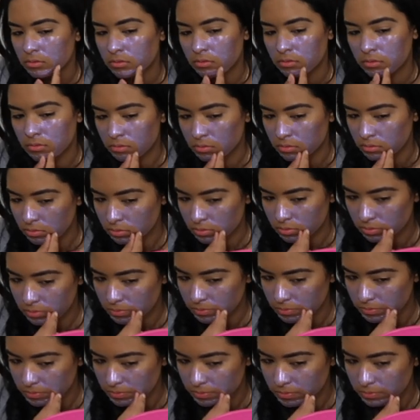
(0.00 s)

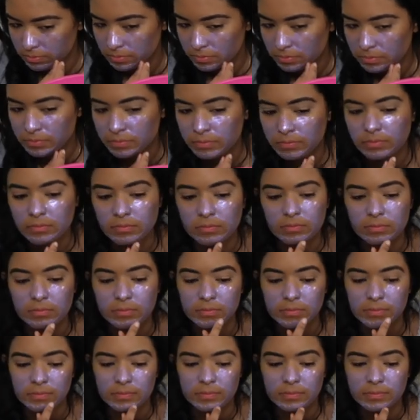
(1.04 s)

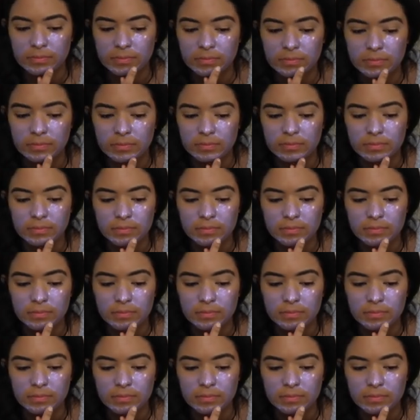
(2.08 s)
The person shown says nothing.